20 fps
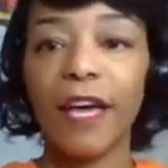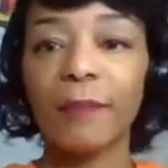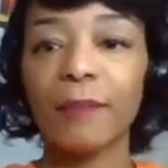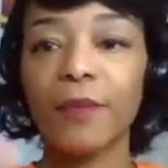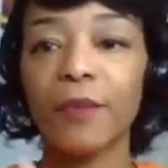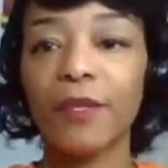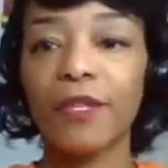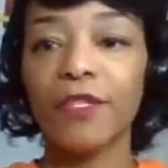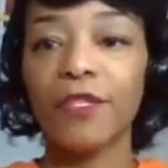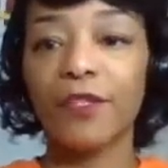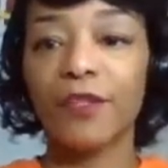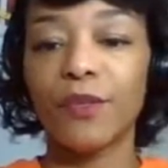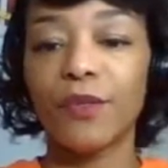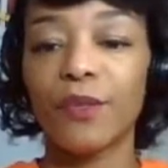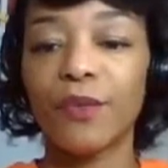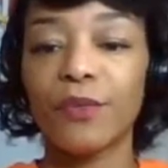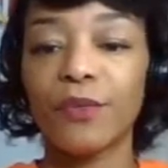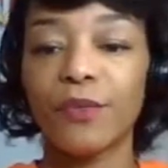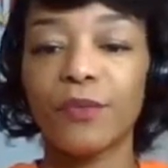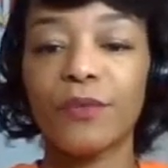going
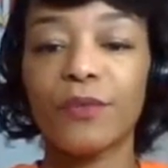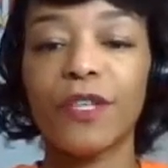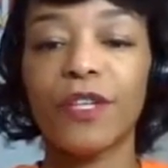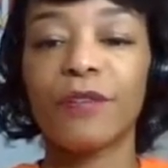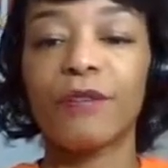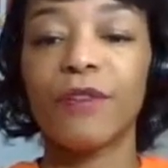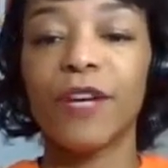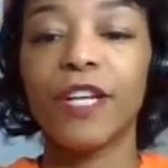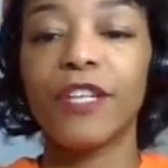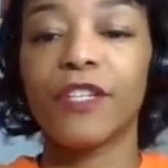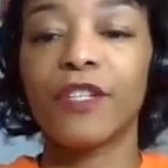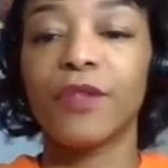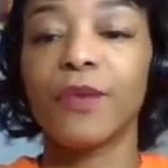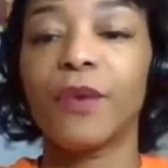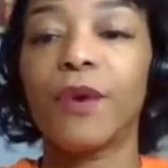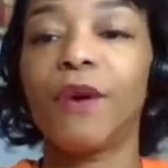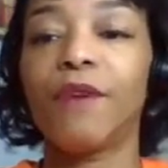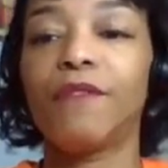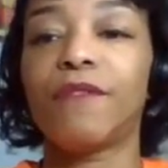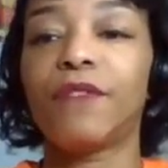to rearrange you
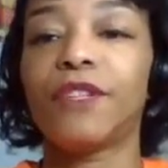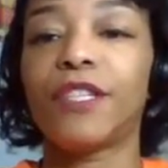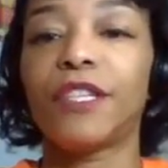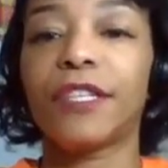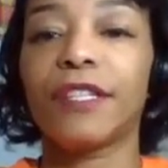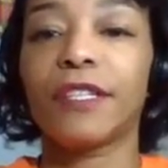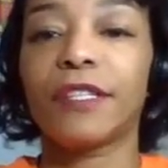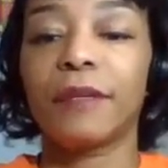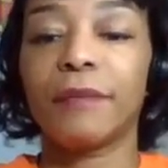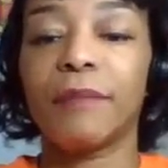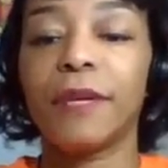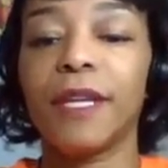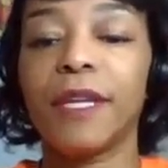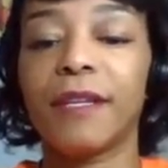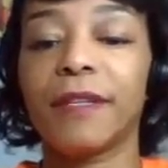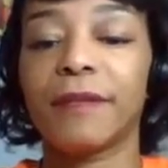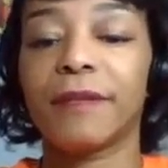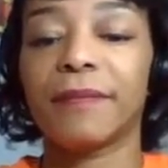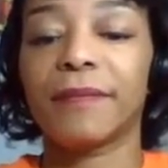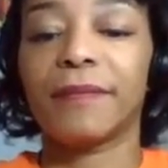all for just a
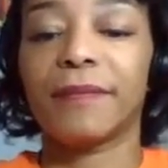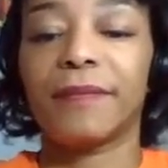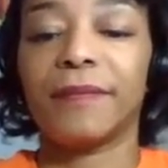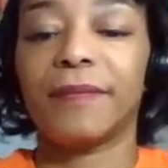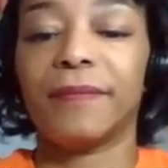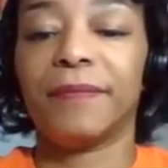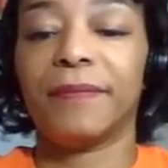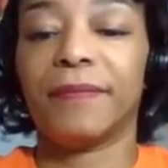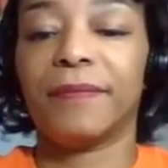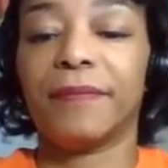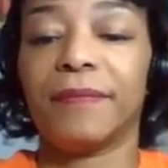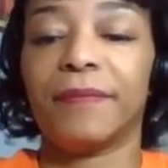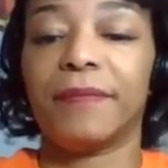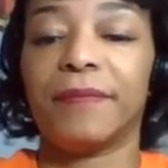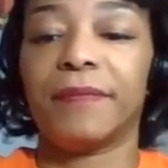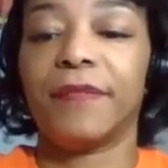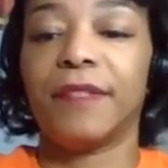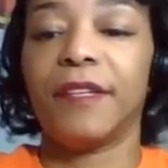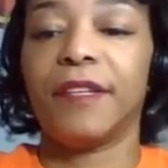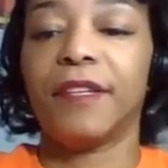minute
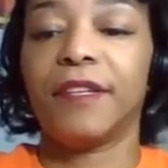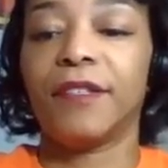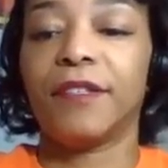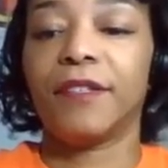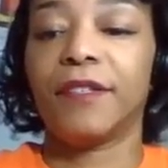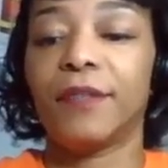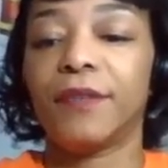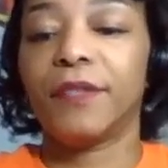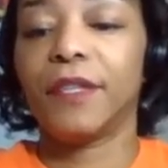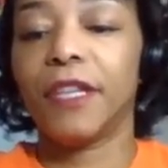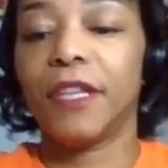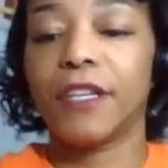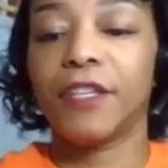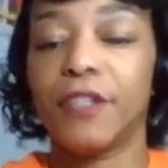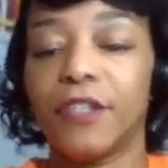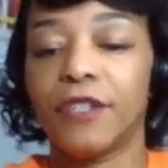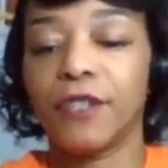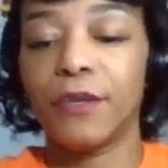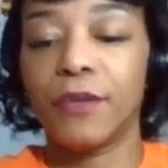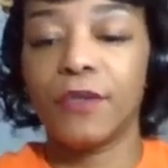so that I
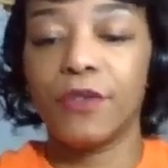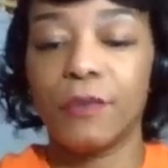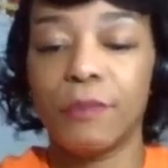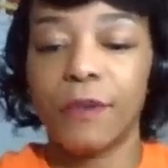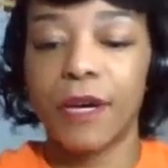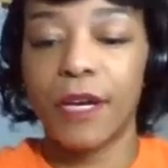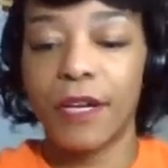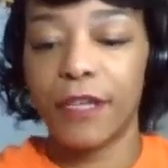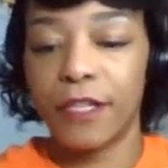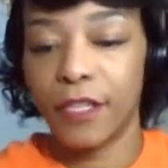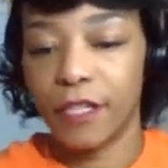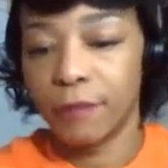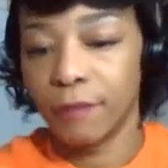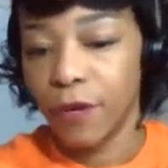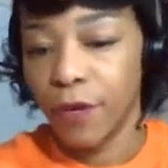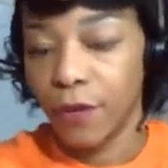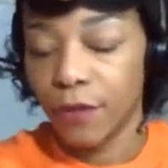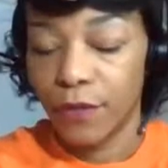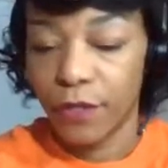can show you my small